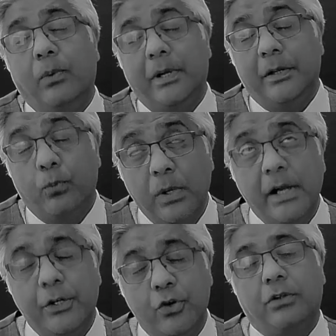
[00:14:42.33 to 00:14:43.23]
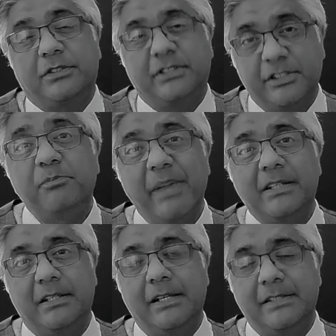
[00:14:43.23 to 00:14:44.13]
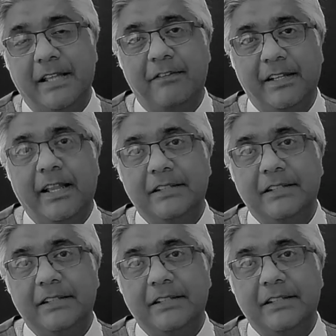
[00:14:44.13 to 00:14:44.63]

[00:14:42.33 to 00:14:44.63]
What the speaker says: were not suspected as having